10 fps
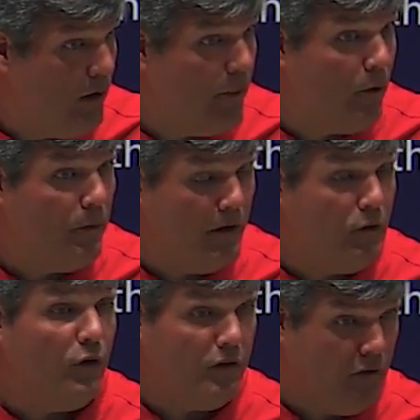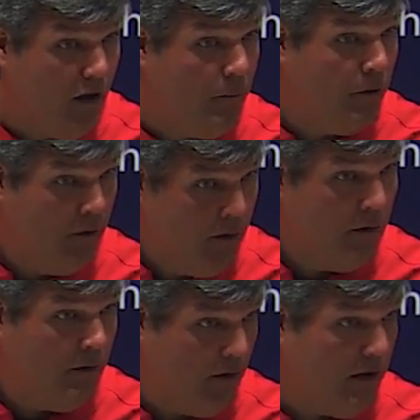I thought they took a step
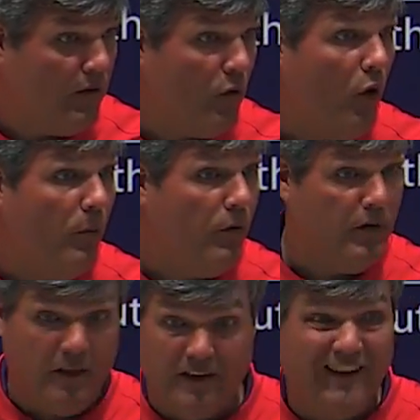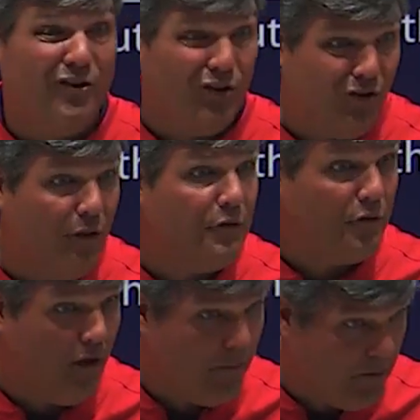against Auburn, and I think they took another
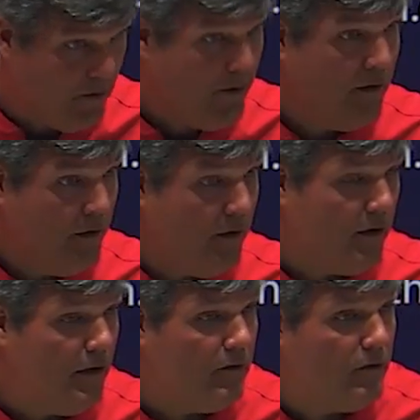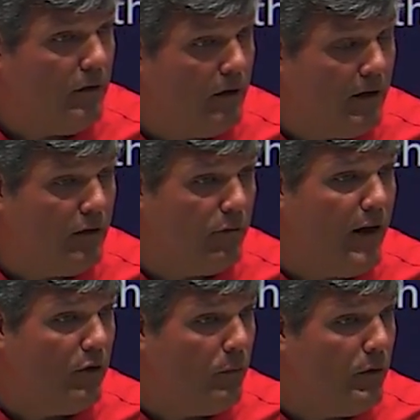step against
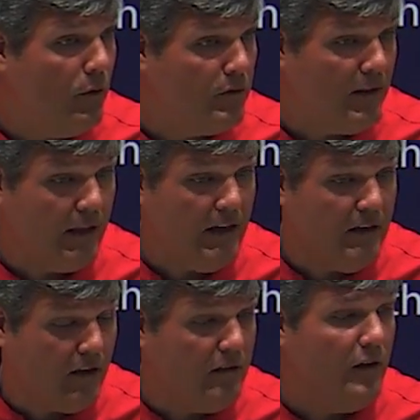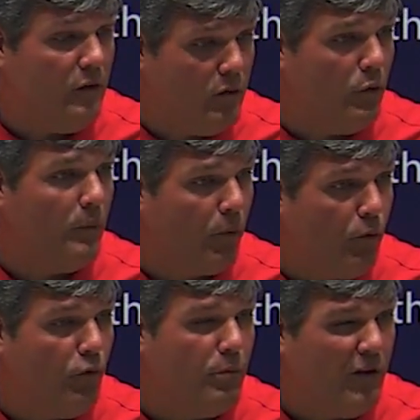Vanderbilt. And they need to continue to
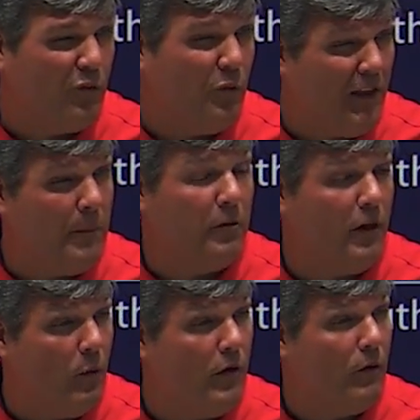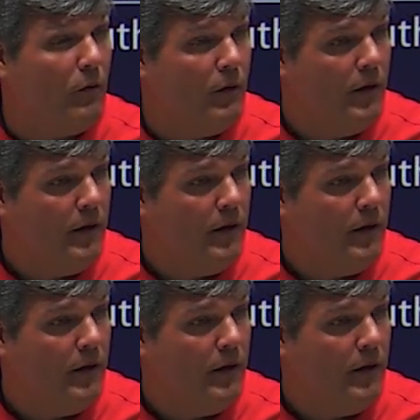improve because when they play well,